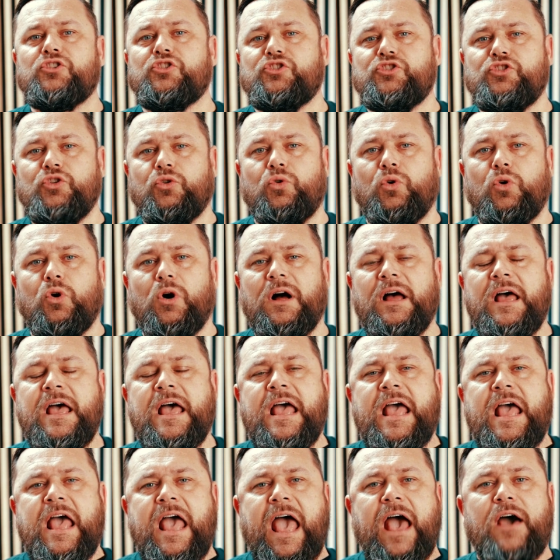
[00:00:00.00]
sure
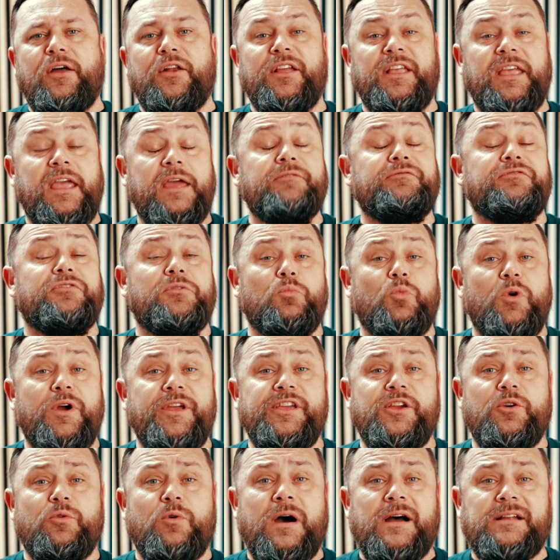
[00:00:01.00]
how to get from where
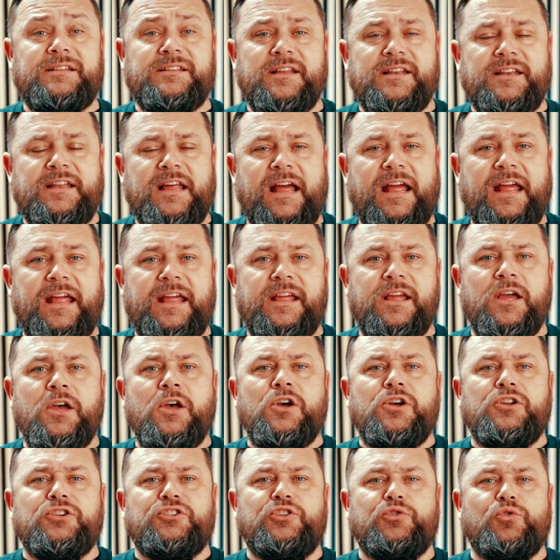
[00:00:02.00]
you are today
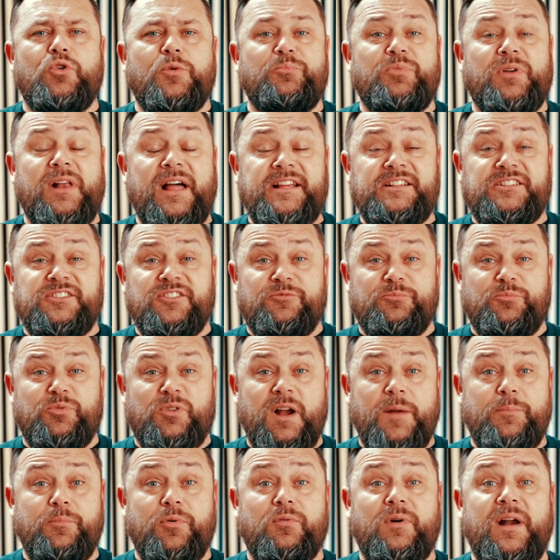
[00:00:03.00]
to a place of
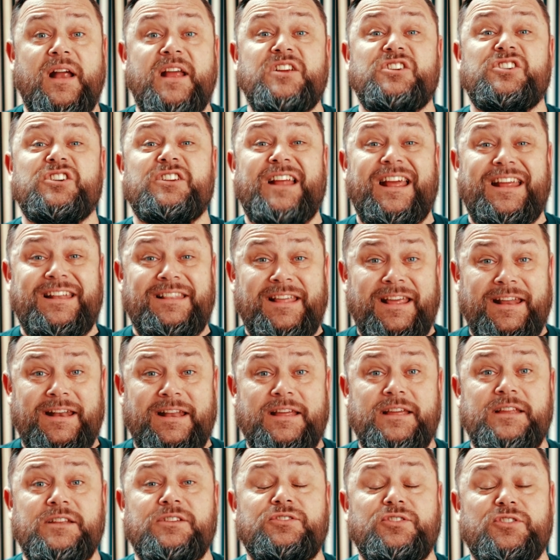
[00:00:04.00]
preparation and then
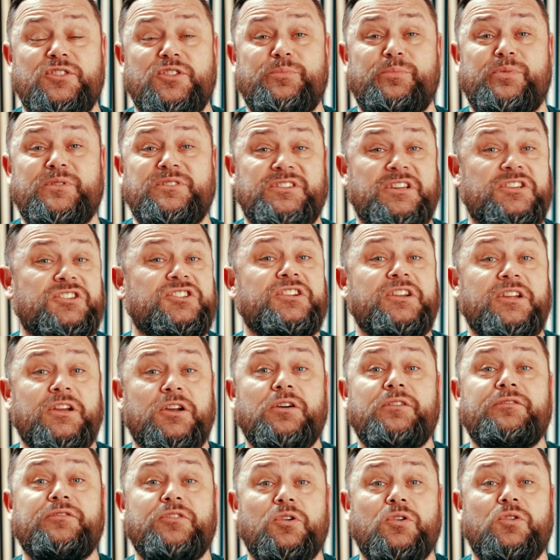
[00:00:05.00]
into the positioning
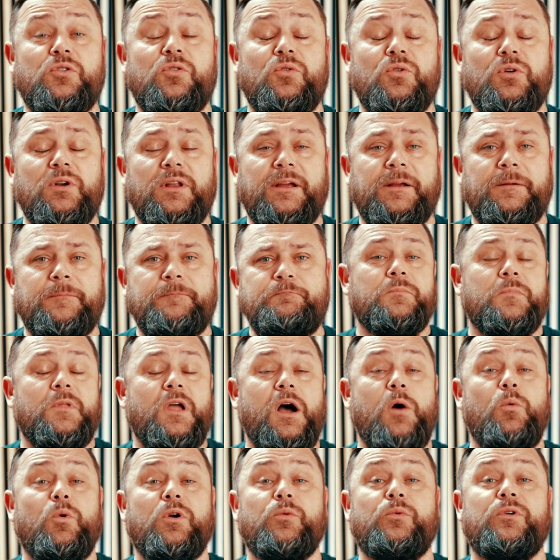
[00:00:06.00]
of your calling?
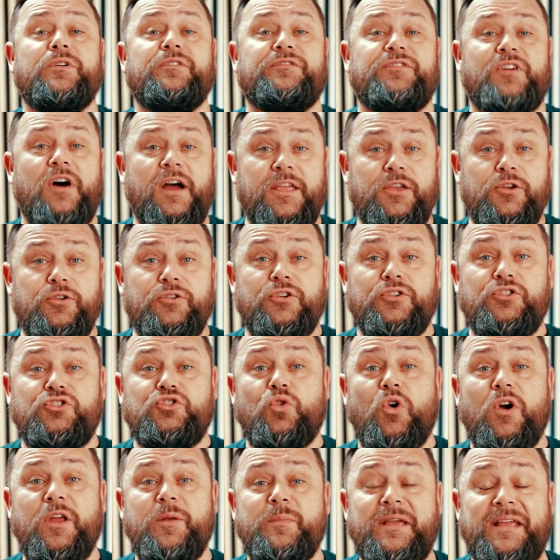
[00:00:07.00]
I want to invite you to
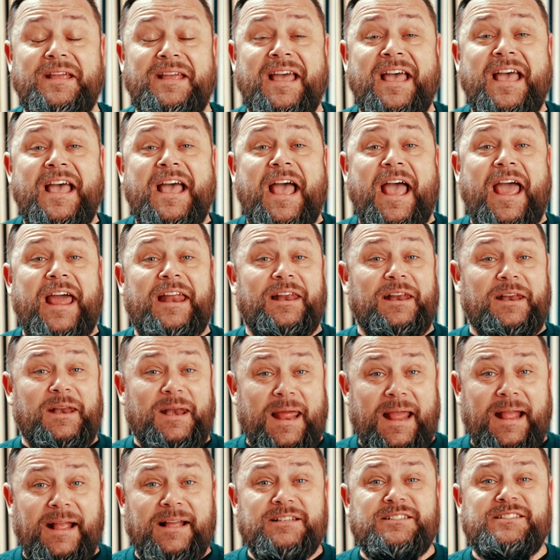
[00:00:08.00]
join me at
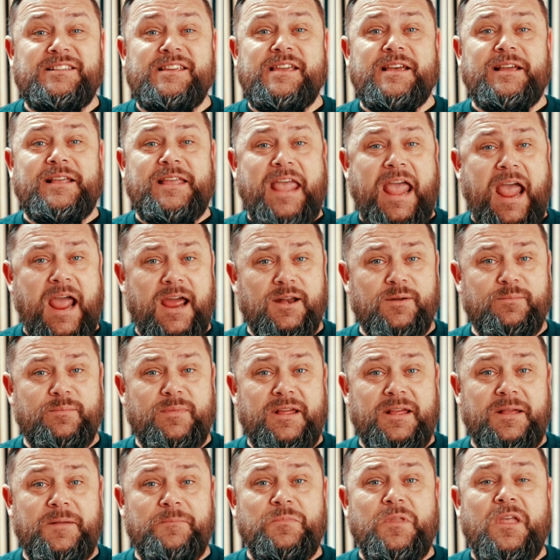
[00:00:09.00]
Legacy
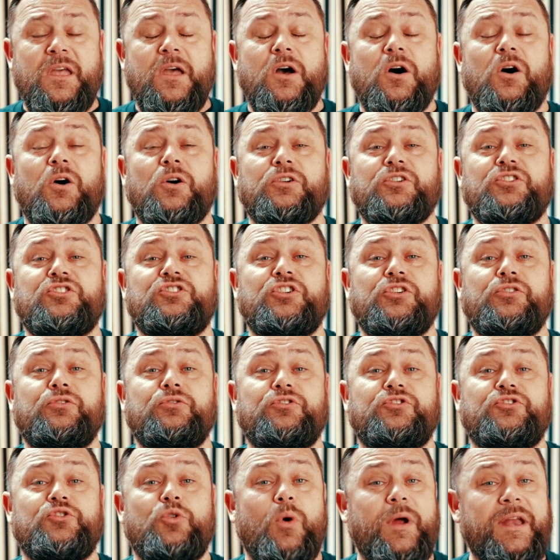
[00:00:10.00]
Academy on
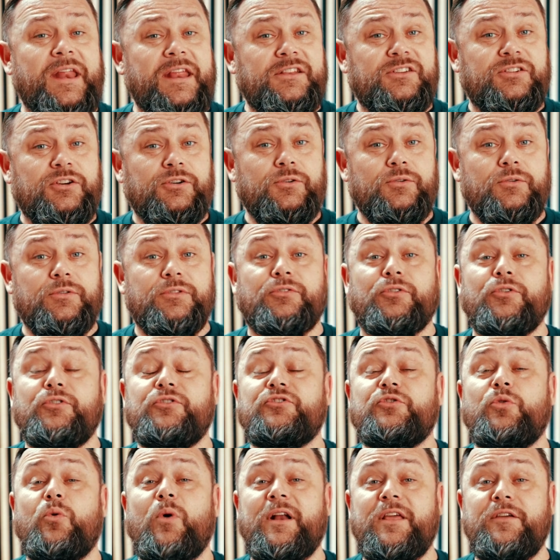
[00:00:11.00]
June 22 through
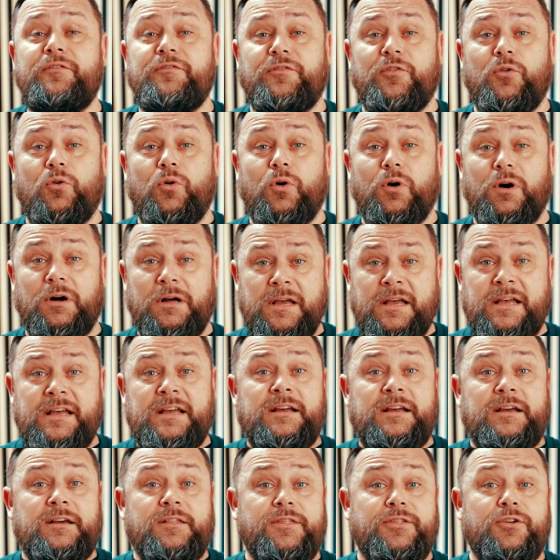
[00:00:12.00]
24.
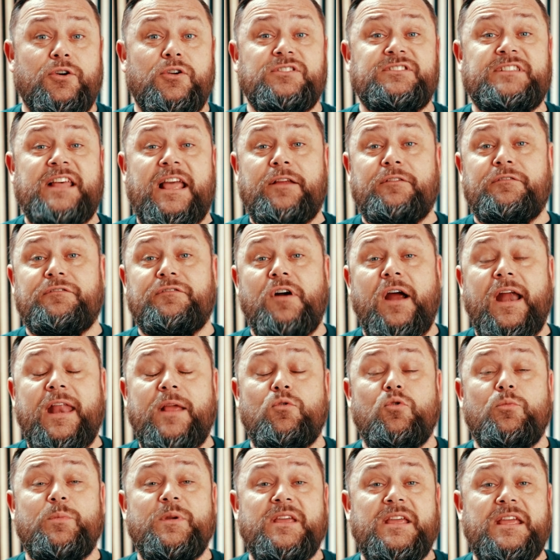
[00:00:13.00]
Thursday and Friday
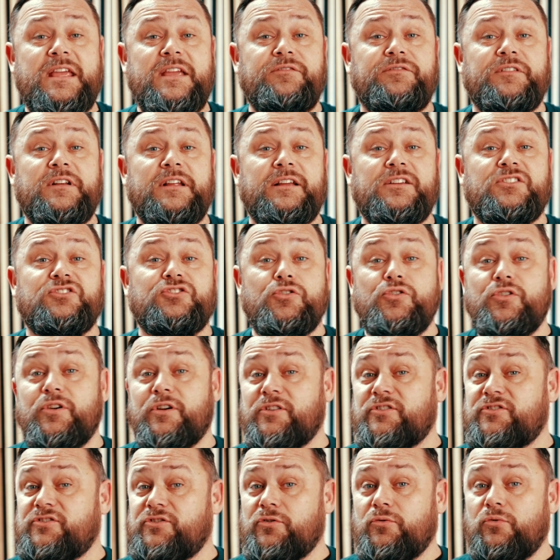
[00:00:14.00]
will be evening, so you
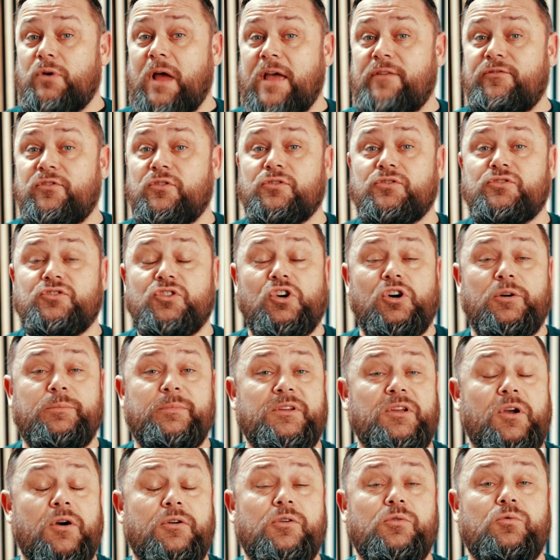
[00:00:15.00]
can still have your job
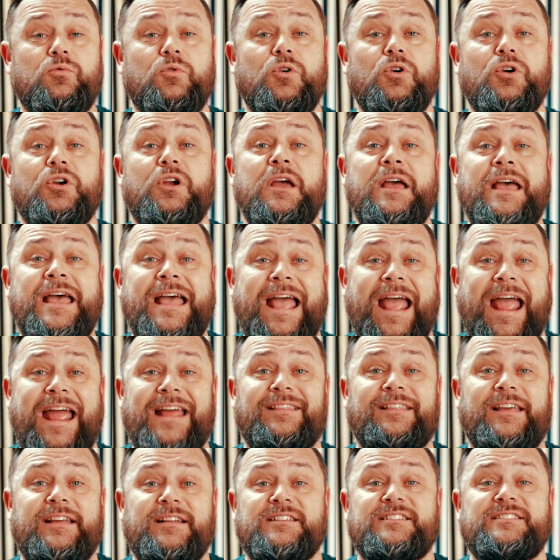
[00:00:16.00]
and go to work,
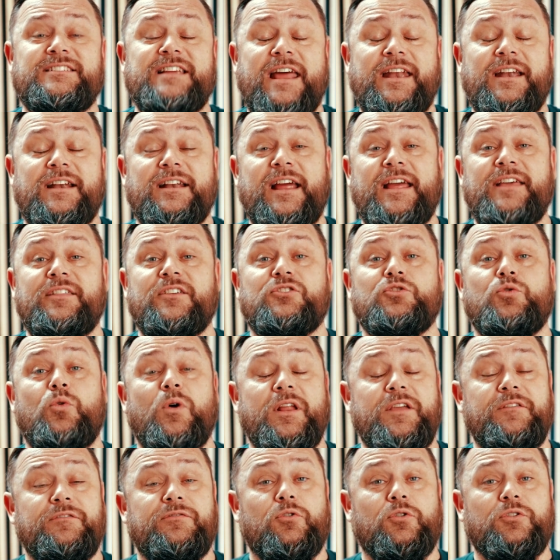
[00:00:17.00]
and then Saturday the
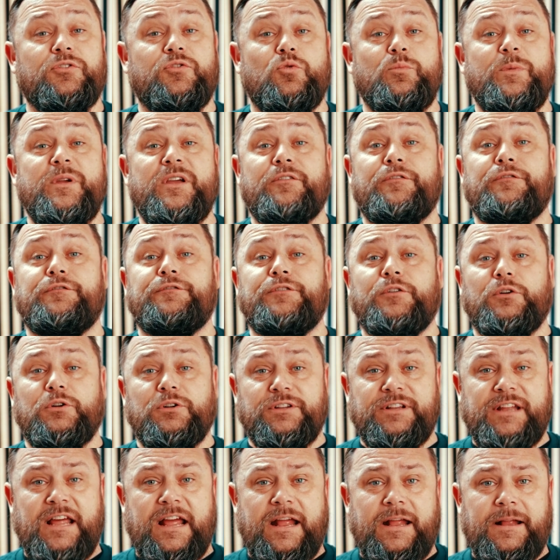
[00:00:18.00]
24th will be a
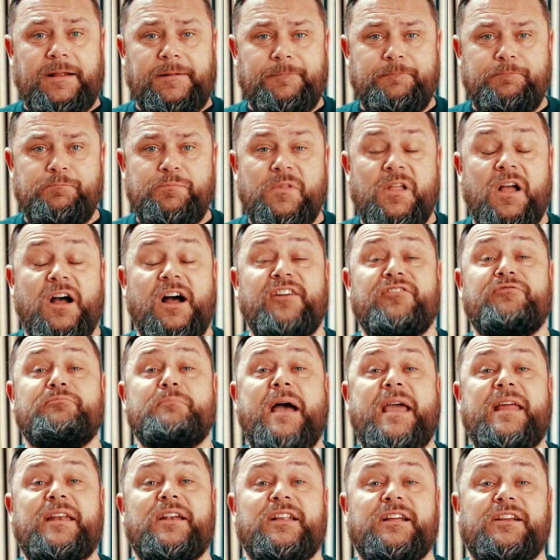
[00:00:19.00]
full day. I've
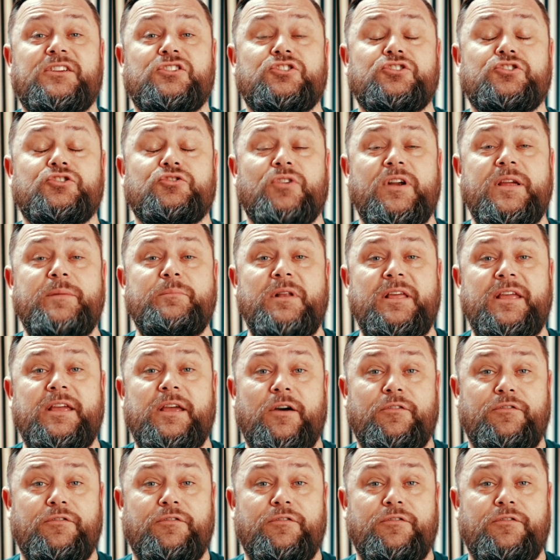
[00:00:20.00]
made it extremely